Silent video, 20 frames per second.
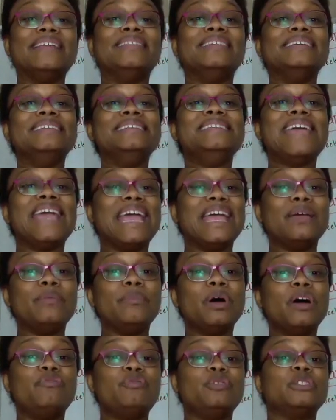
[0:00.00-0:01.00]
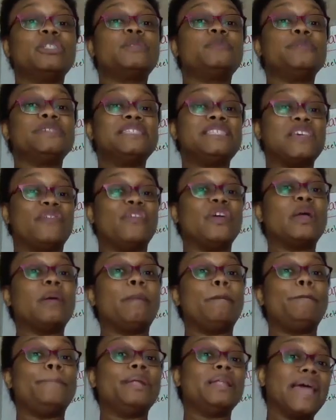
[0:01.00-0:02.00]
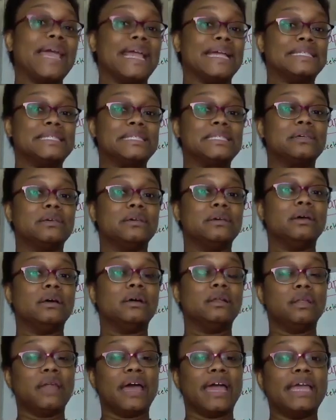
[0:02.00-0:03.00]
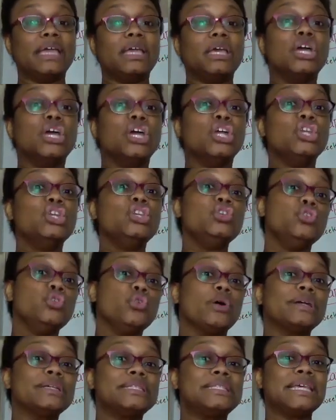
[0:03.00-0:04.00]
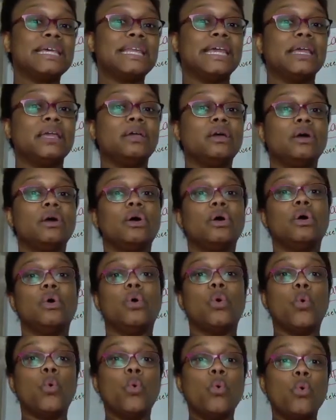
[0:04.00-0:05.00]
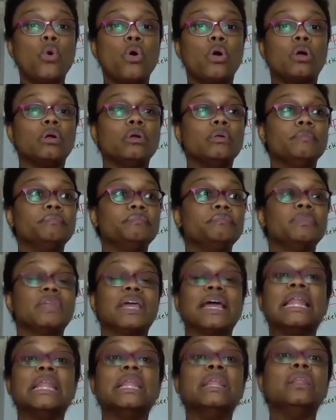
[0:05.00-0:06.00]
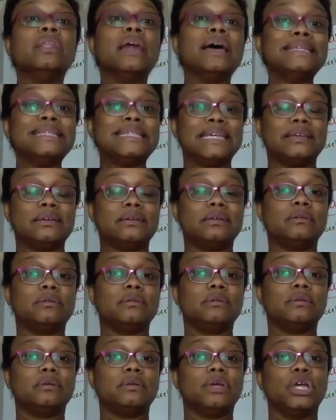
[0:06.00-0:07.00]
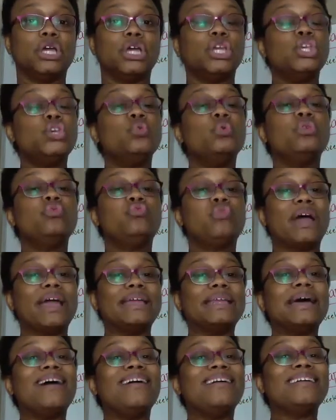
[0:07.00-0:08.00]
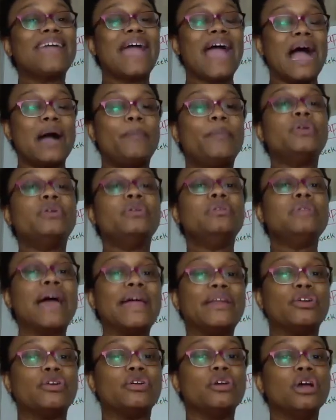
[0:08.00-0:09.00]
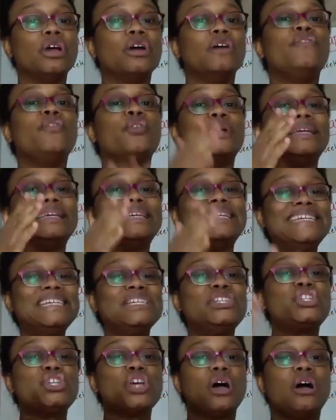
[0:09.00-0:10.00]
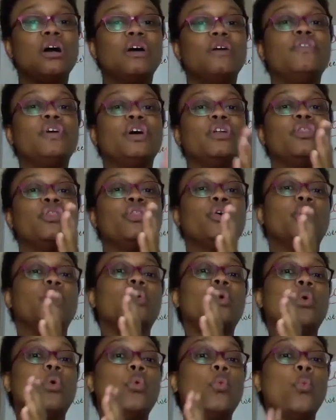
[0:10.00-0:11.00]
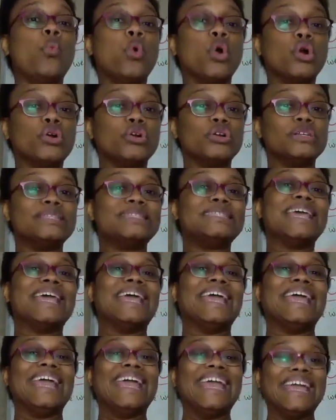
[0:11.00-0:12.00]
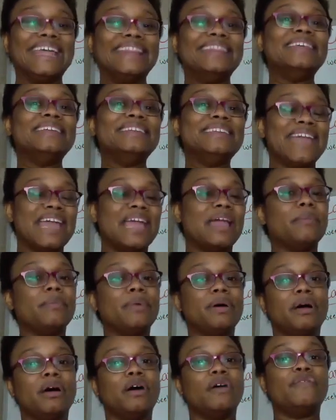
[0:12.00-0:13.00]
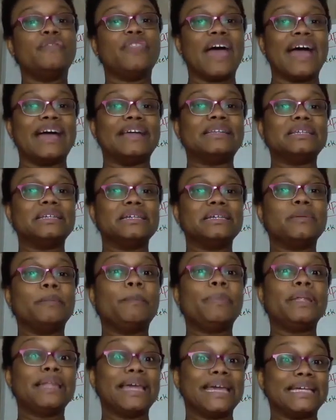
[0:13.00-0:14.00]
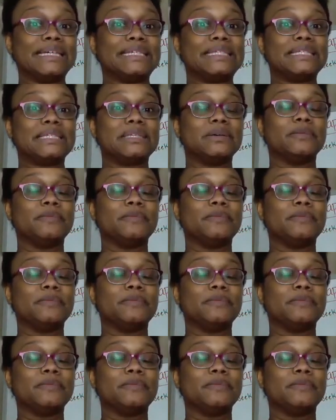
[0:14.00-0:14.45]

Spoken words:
the name of a specific place, like New York City or London, you would write a capital letter for each of the words in the name of that place.